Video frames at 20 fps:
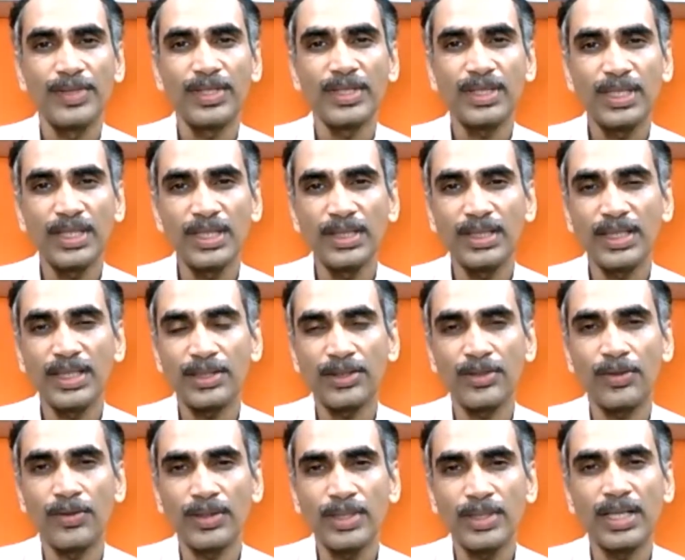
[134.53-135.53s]
We think
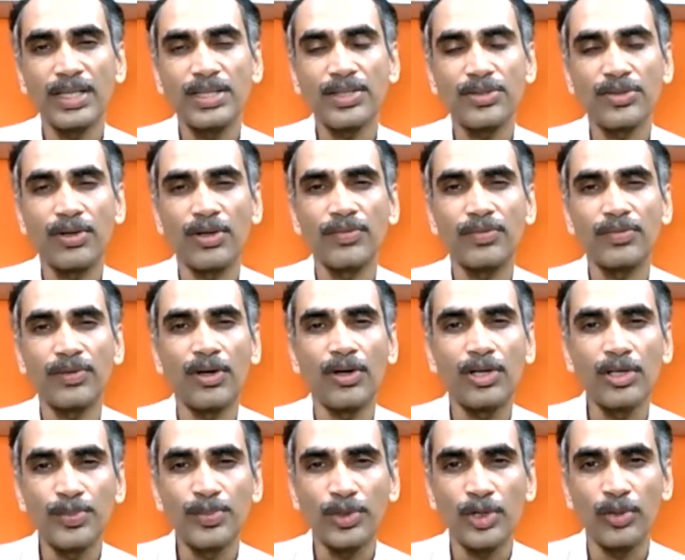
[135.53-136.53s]
that thought can solve
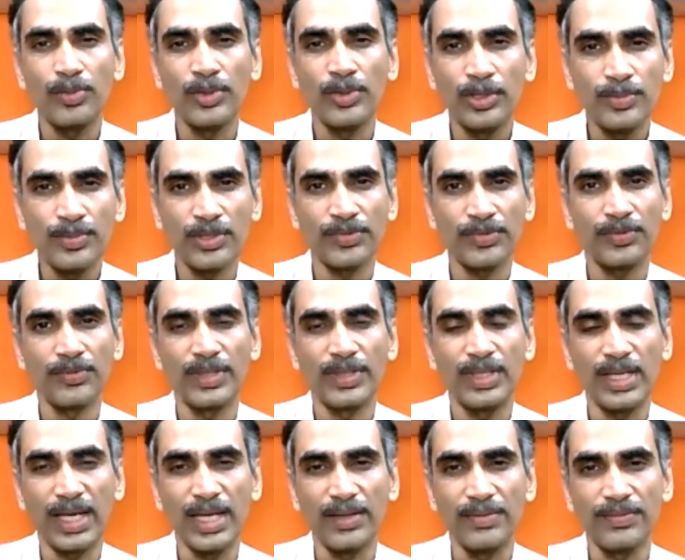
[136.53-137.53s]
all problems of
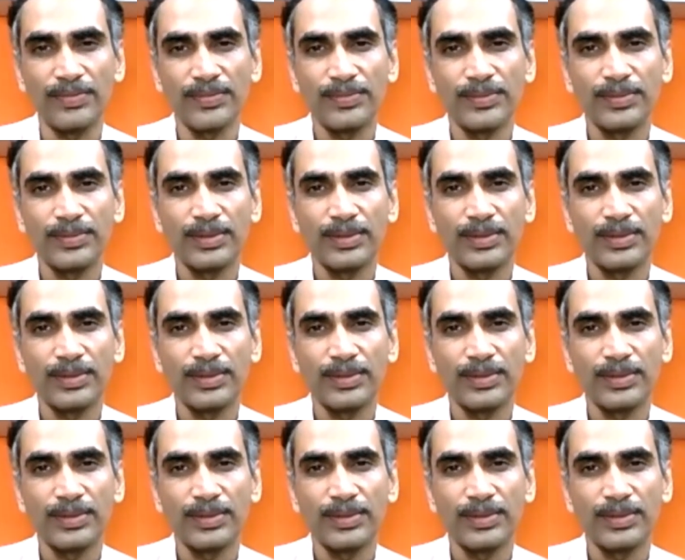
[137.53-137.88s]
our life.